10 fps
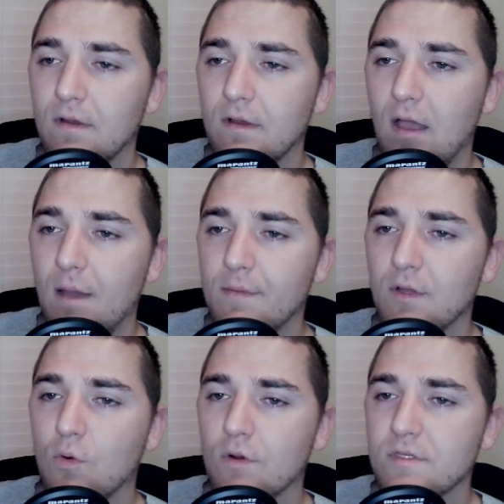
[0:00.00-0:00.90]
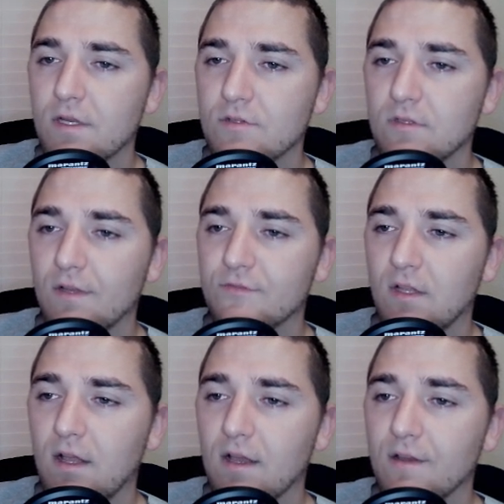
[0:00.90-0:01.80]
How many Corsairs are left
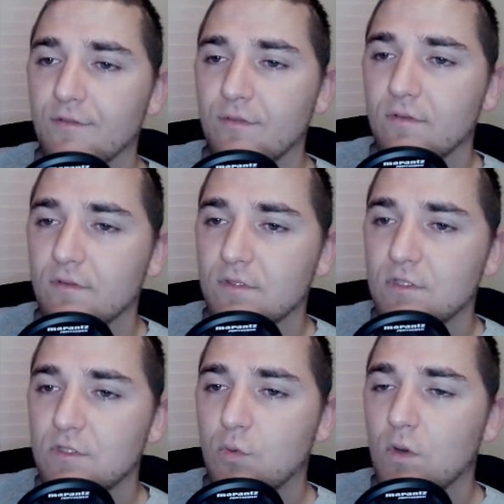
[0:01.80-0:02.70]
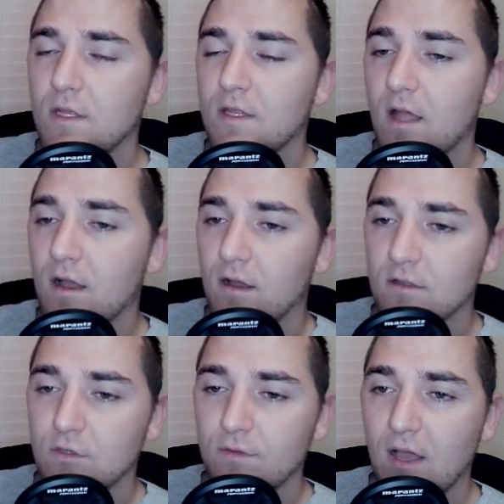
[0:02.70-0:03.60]
alive?
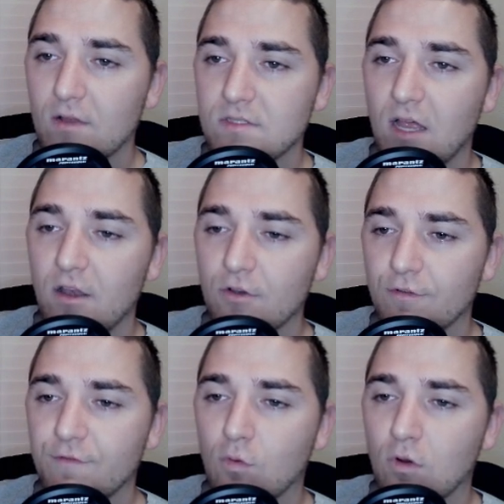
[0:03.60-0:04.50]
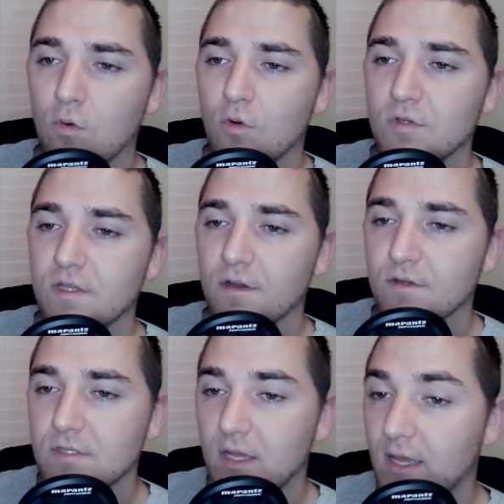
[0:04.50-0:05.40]
2,904
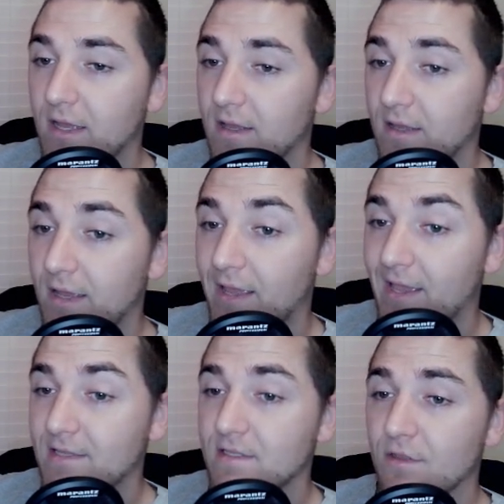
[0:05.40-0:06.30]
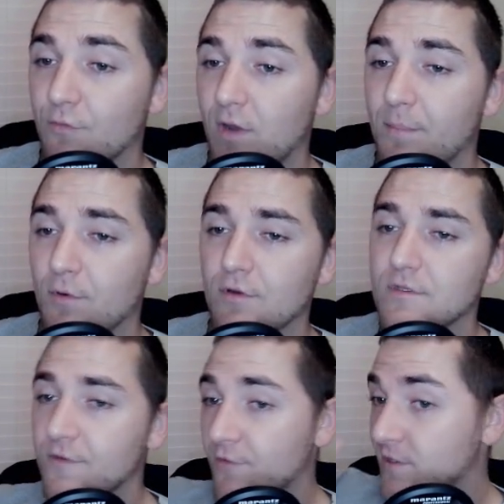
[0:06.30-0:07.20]
Corsairs hit the
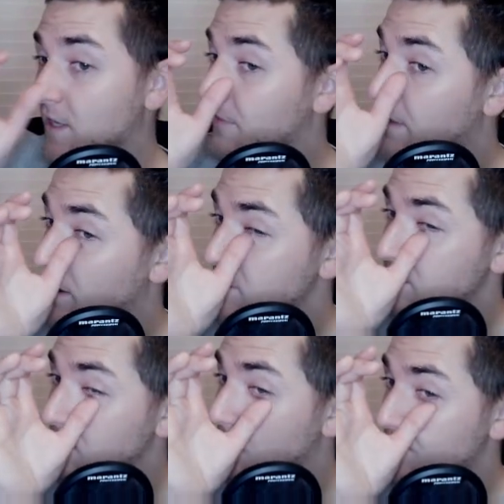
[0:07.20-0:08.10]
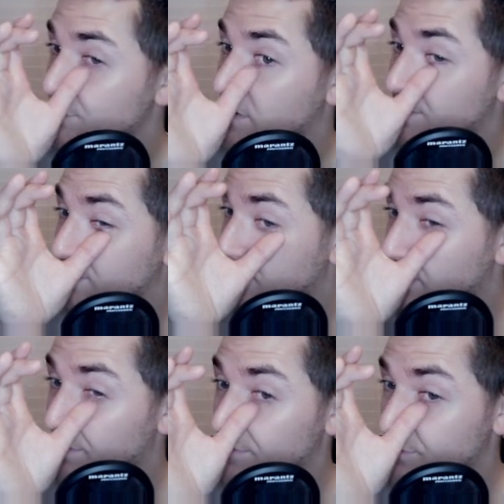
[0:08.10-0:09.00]
Reapers for 10,295
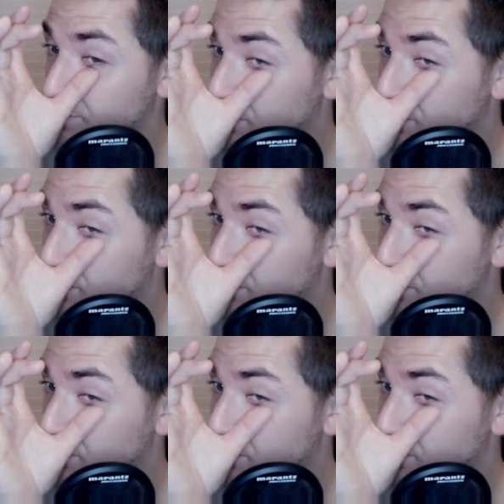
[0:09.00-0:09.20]
damage.